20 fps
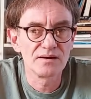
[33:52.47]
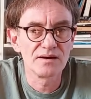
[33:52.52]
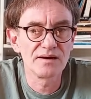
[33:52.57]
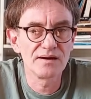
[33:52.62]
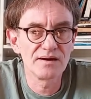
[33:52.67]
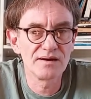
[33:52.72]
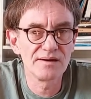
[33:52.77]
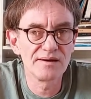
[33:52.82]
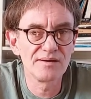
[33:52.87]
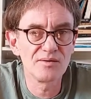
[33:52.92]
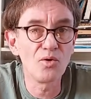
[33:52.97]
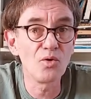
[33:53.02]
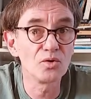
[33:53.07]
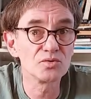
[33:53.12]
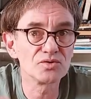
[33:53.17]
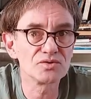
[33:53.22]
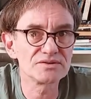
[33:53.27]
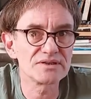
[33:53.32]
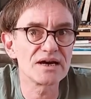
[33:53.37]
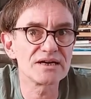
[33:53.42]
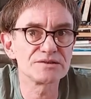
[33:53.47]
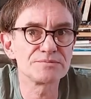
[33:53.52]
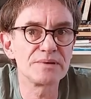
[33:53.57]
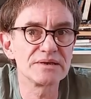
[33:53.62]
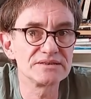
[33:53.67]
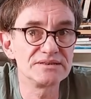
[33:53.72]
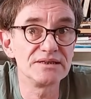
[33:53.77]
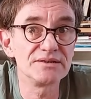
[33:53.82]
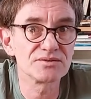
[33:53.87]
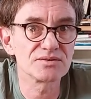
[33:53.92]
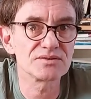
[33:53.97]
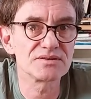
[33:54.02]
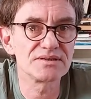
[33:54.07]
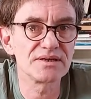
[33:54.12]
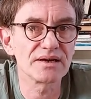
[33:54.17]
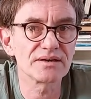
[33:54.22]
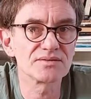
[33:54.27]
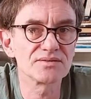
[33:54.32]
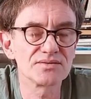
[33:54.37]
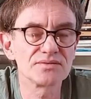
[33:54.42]
all those aspects
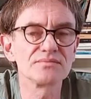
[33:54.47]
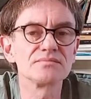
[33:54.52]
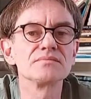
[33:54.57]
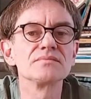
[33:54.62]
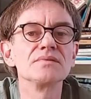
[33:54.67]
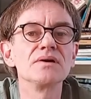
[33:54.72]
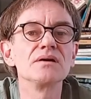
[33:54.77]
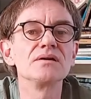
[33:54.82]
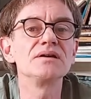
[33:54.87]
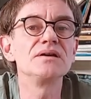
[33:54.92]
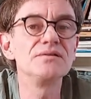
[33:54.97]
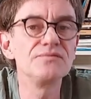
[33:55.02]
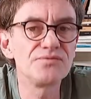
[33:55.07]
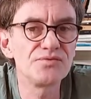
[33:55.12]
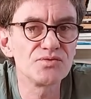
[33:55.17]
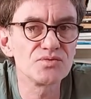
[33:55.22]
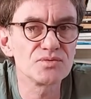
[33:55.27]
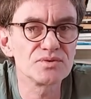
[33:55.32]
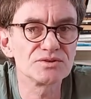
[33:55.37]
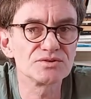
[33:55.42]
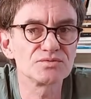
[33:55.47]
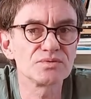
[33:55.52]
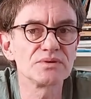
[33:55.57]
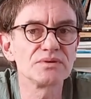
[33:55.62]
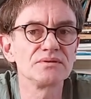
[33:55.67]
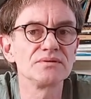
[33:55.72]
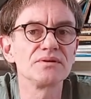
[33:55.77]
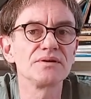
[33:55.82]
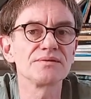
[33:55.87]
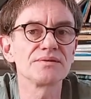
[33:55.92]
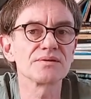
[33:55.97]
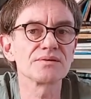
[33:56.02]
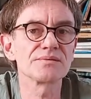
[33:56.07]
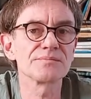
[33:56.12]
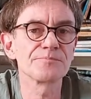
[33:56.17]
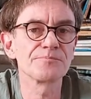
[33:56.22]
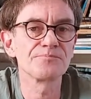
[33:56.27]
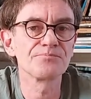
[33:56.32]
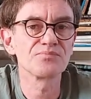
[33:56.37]
intersect, influence one another,